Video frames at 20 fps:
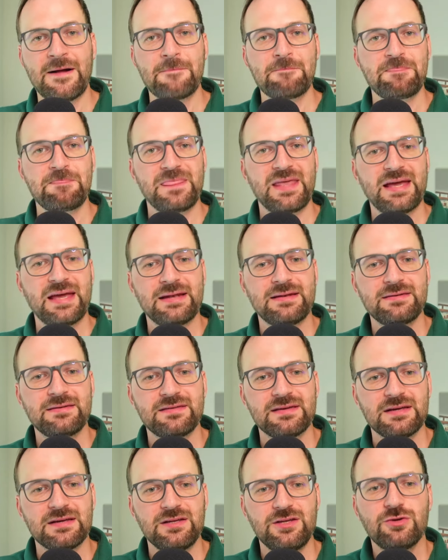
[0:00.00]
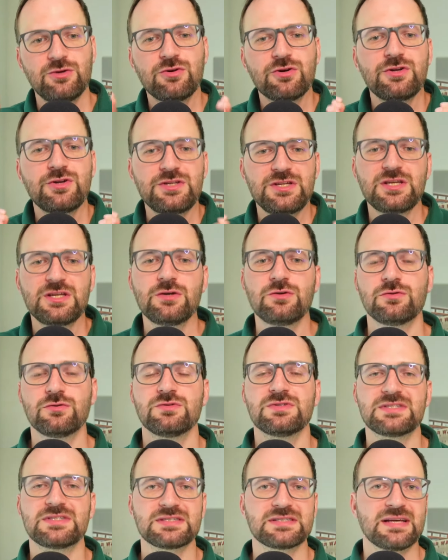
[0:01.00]
And you could
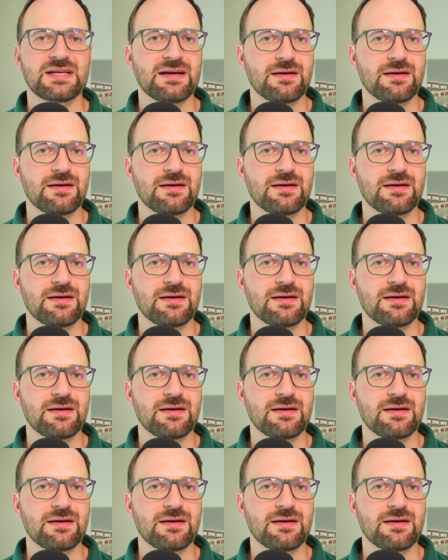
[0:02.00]
use